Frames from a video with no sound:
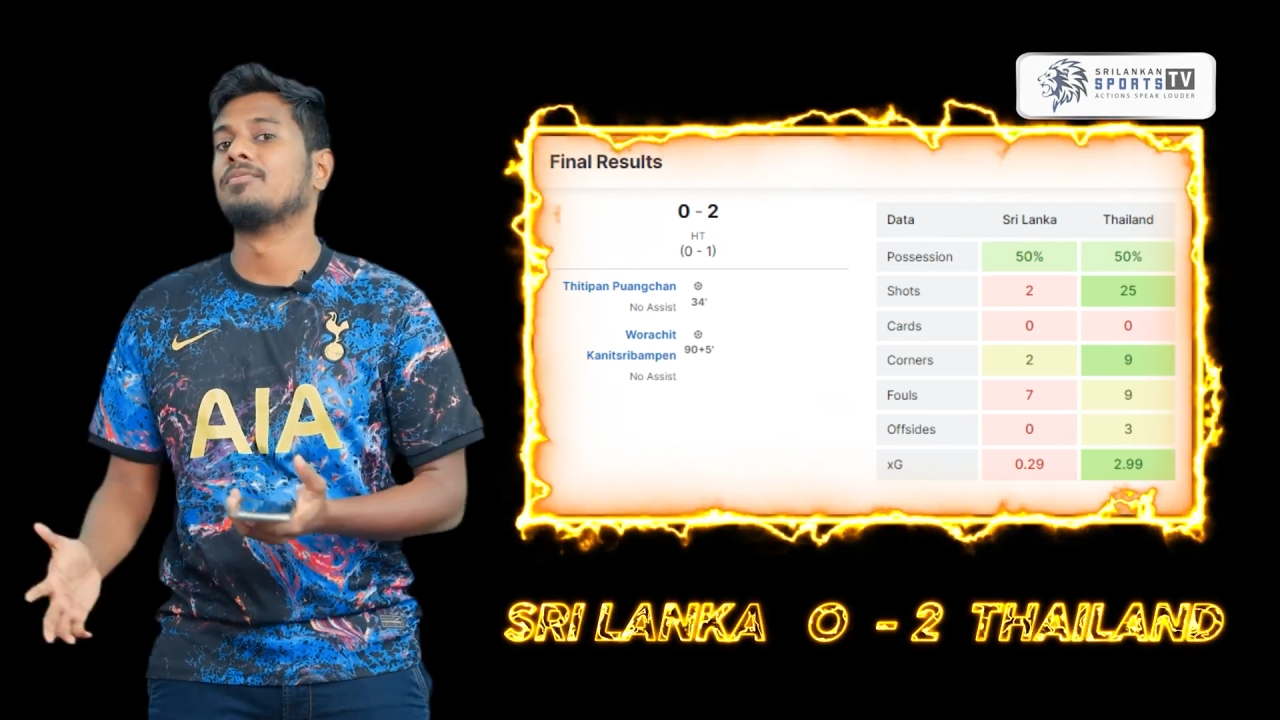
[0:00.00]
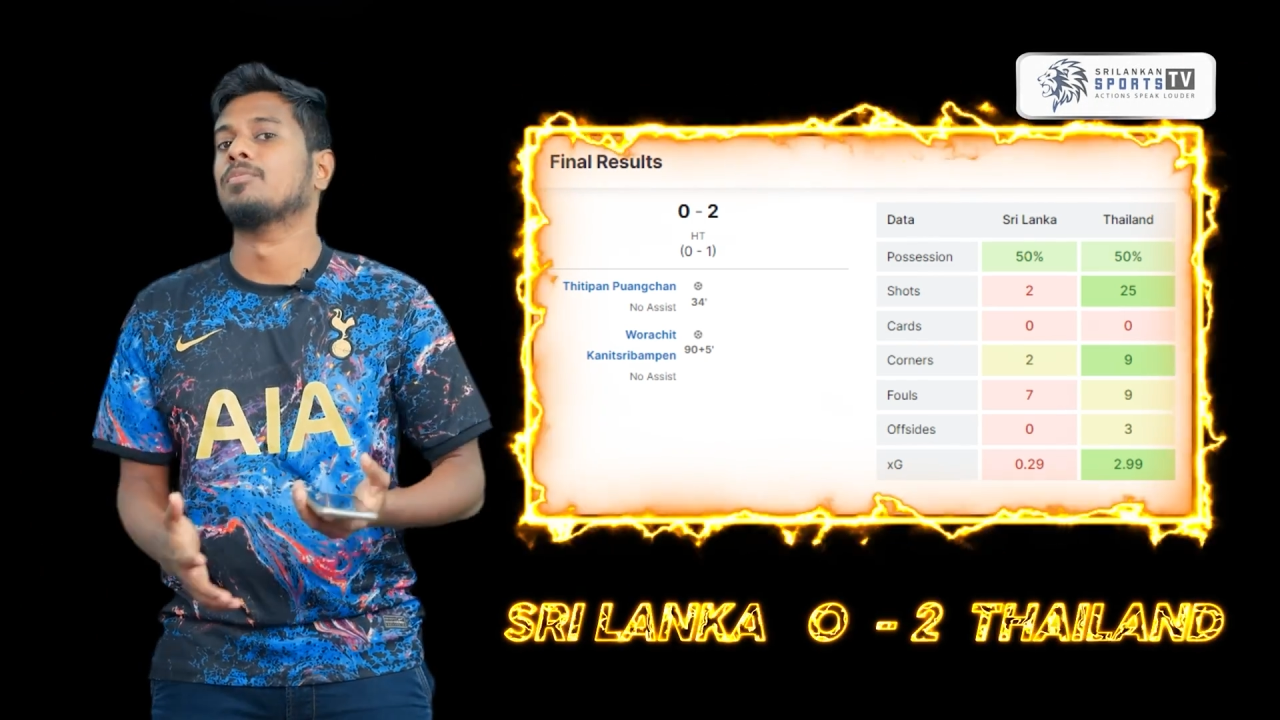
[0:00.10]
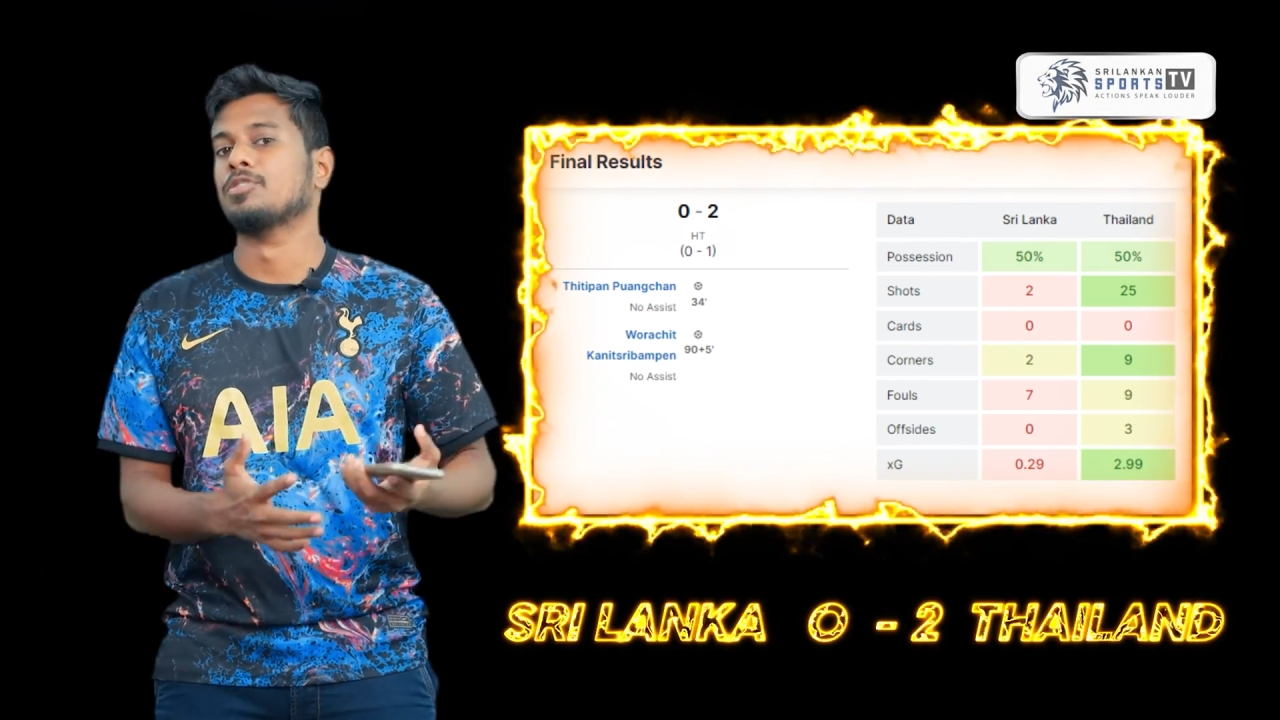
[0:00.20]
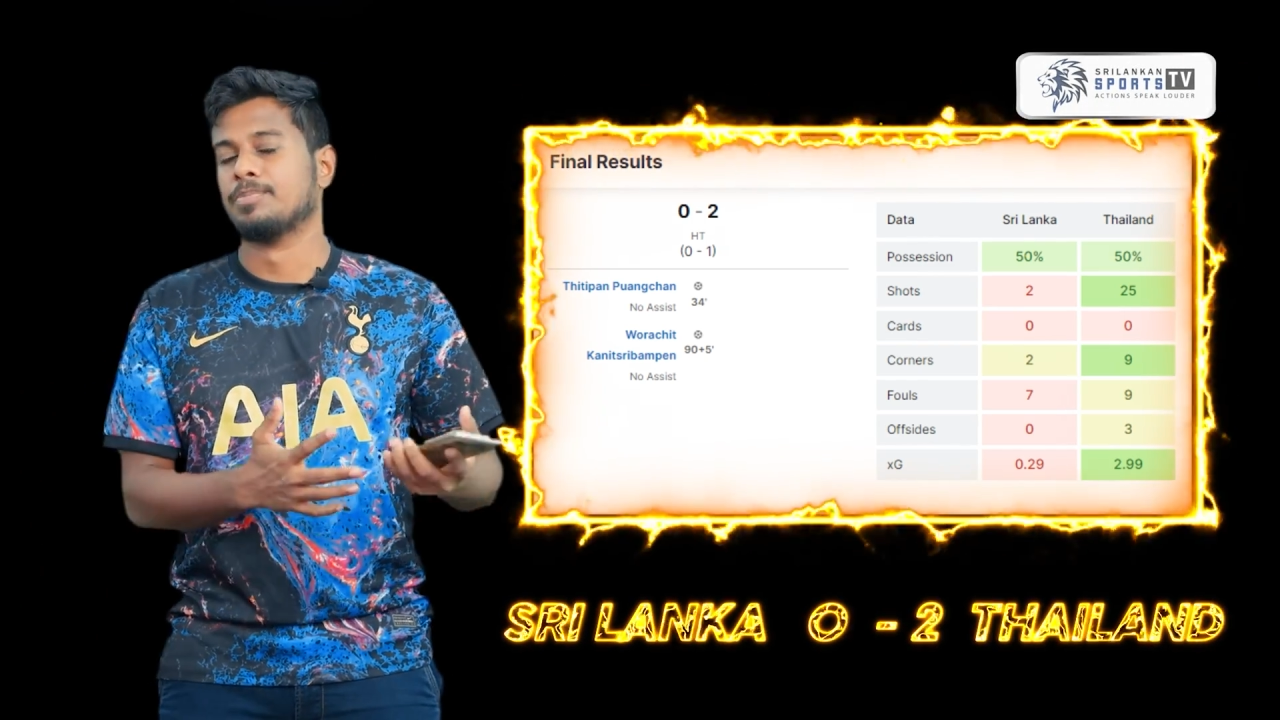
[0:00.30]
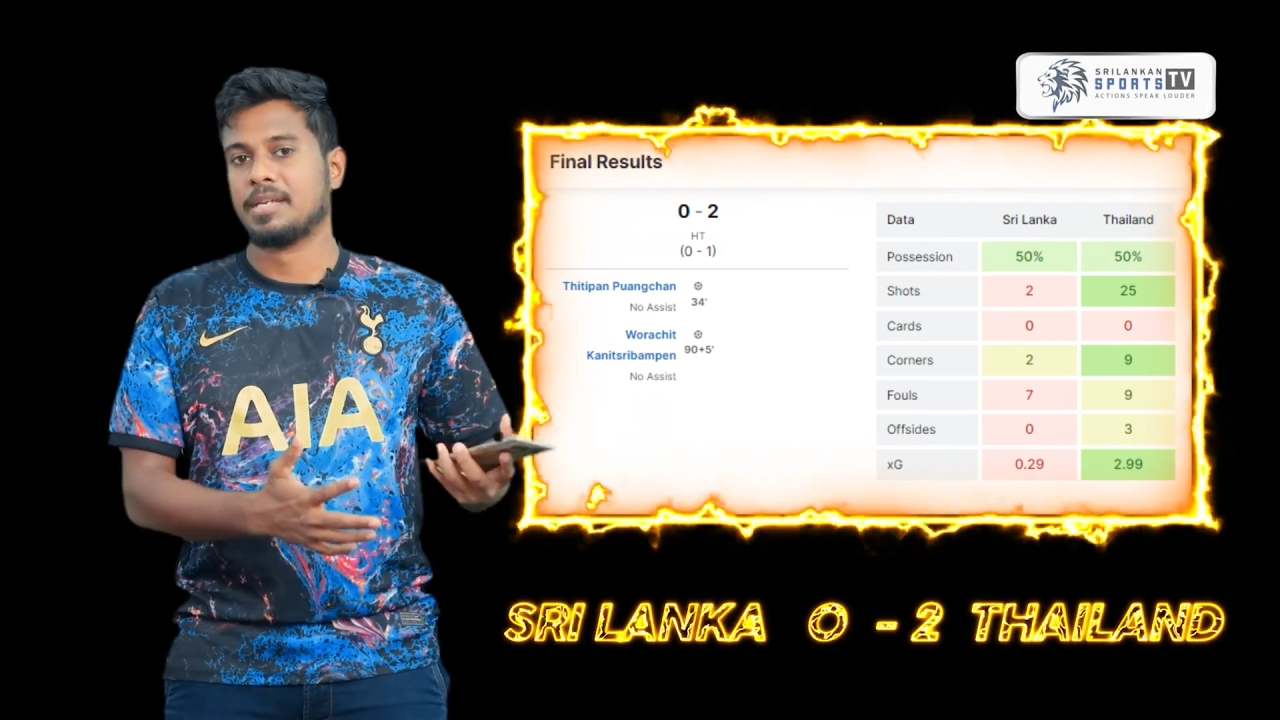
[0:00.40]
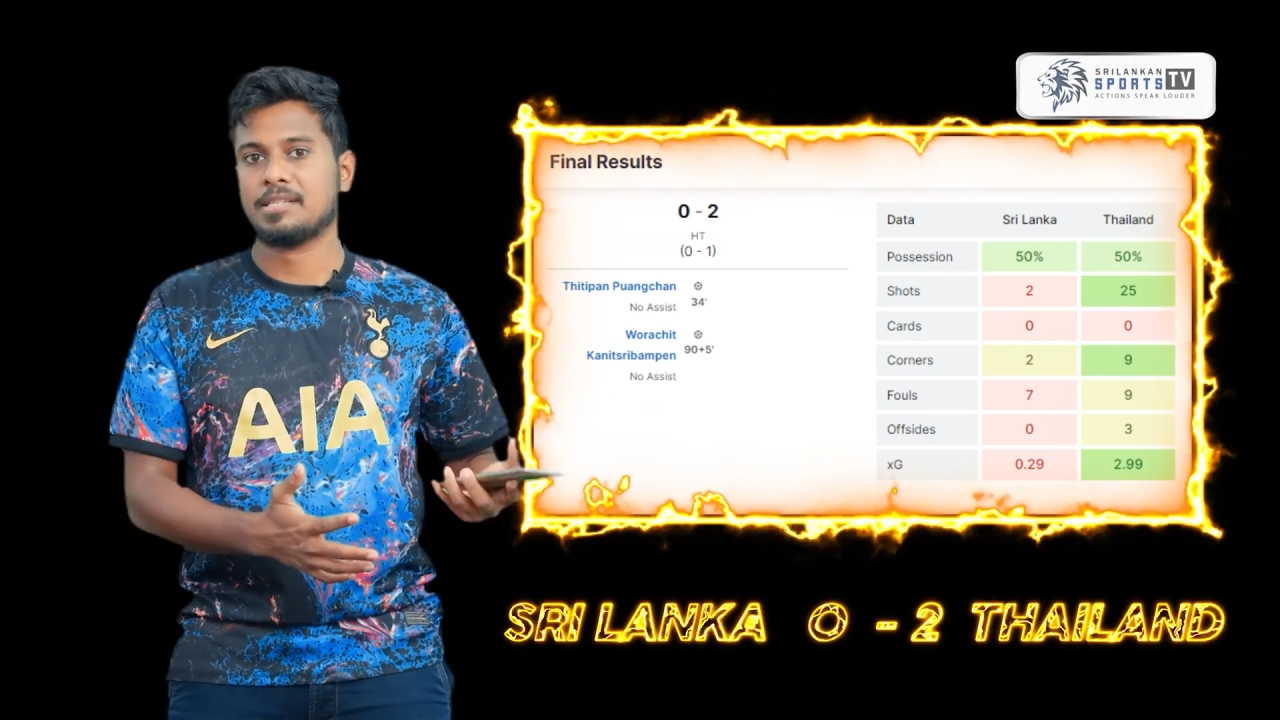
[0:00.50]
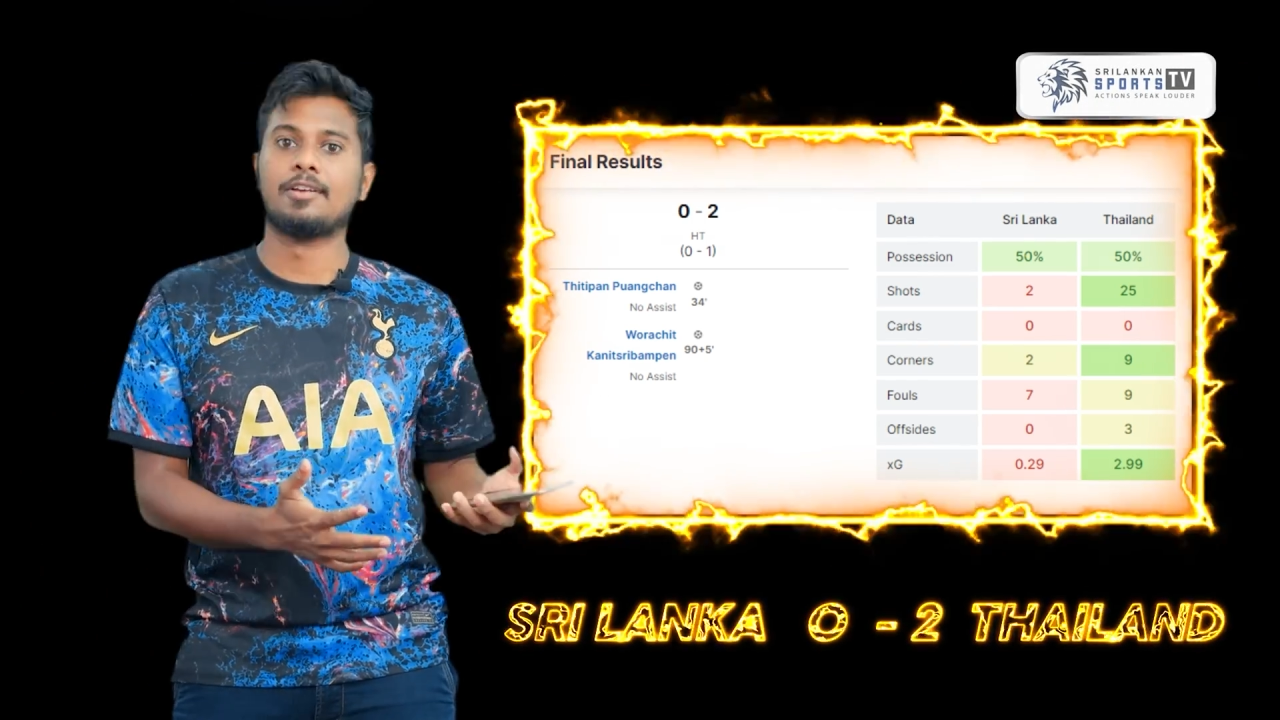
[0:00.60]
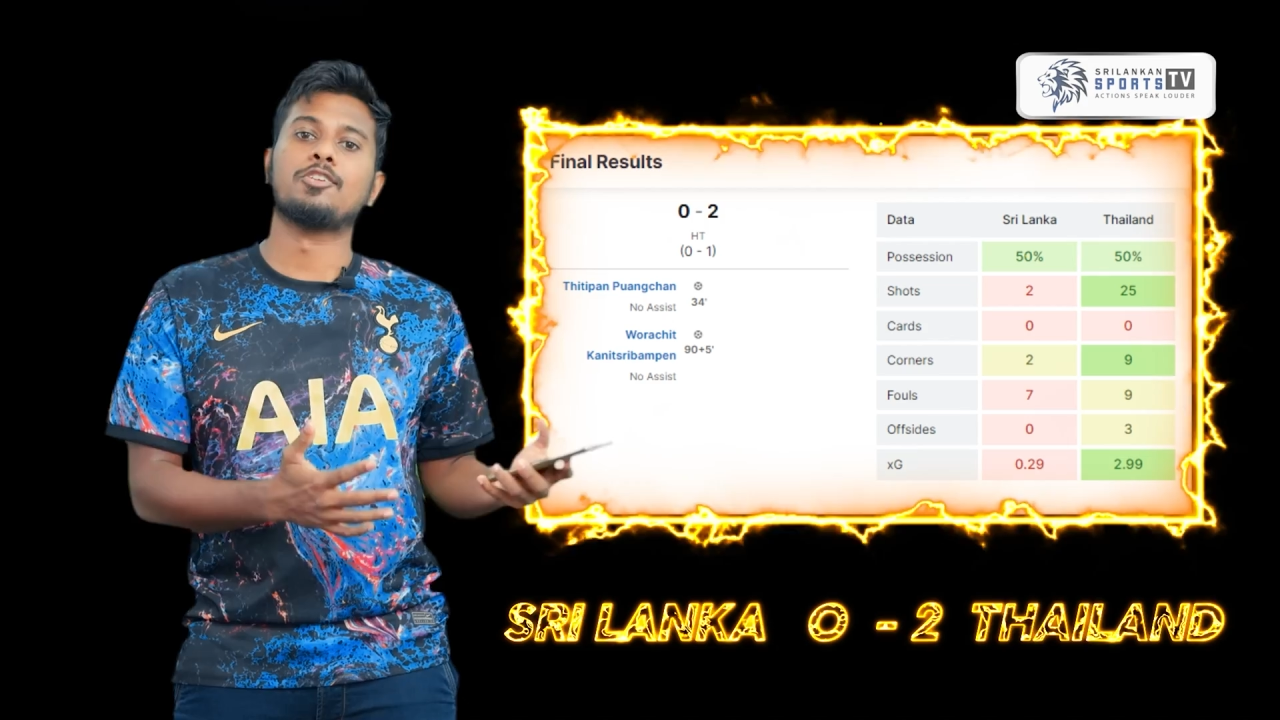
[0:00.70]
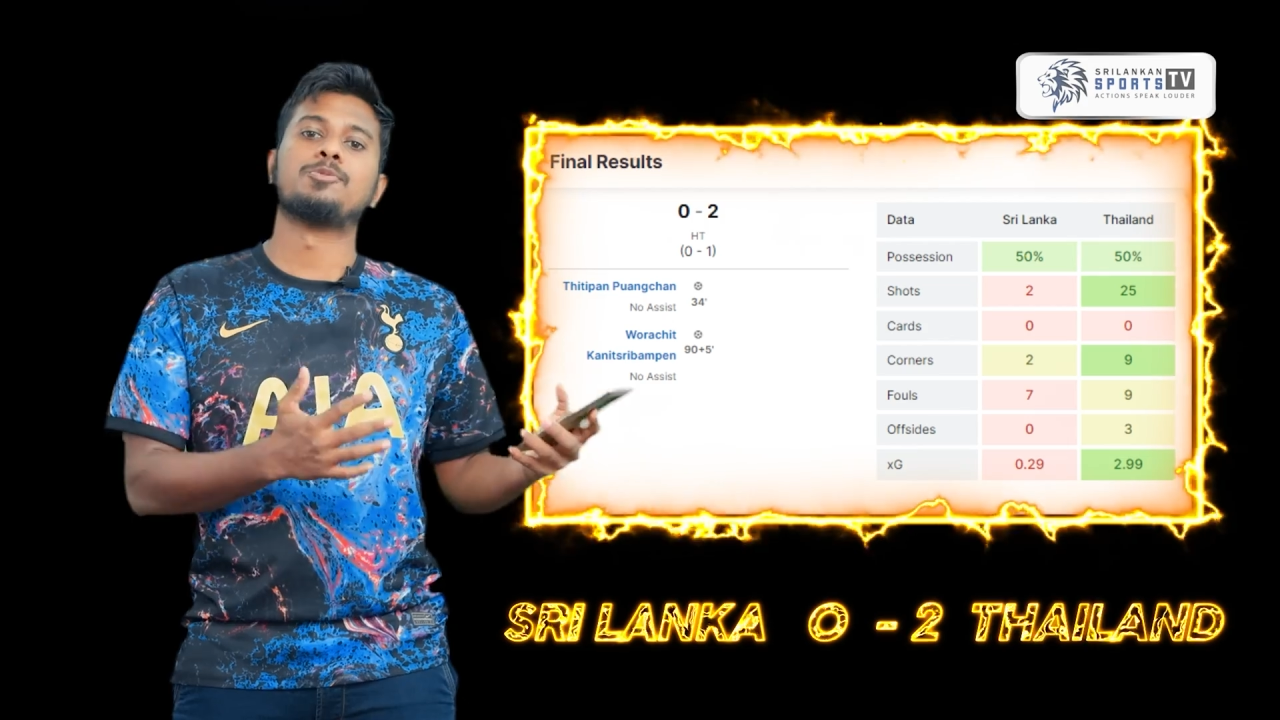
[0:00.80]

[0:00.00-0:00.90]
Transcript: from Uzbekistan.